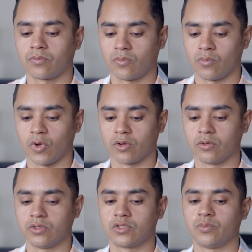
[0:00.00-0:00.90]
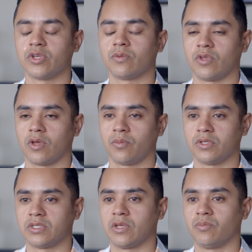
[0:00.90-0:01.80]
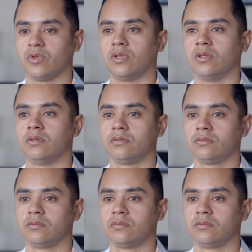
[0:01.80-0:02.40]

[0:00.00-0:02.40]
Mario used to pick me up and take me